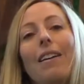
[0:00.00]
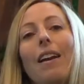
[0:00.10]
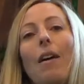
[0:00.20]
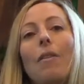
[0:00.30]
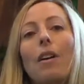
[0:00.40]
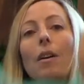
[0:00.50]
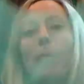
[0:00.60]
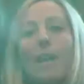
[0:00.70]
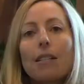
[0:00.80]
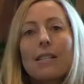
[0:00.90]
Now we're gonna
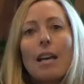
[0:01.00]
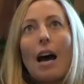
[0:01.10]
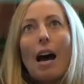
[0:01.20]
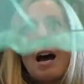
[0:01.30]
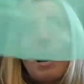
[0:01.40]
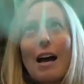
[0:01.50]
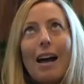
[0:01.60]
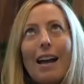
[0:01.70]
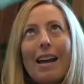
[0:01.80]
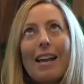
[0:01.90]
practice
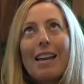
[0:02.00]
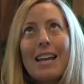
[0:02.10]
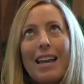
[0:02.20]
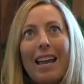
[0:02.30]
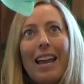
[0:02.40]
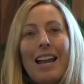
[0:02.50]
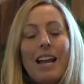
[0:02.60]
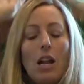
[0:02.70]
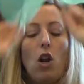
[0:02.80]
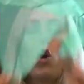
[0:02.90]
high,
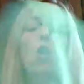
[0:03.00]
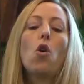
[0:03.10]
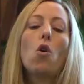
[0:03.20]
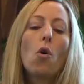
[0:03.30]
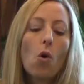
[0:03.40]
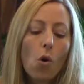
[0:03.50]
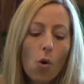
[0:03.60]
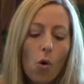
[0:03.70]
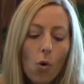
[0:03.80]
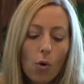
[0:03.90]

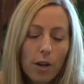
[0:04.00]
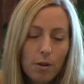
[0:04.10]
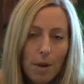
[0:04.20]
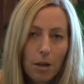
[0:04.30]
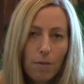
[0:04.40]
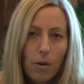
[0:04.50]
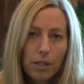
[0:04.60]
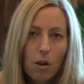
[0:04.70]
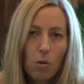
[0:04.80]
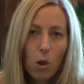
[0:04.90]
low. Can you make your
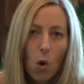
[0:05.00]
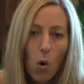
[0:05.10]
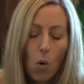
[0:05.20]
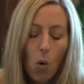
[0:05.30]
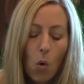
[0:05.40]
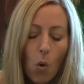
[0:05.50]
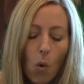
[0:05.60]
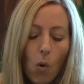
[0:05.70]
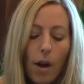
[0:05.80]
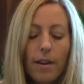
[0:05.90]
voice go
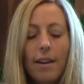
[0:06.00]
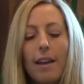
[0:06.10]
low?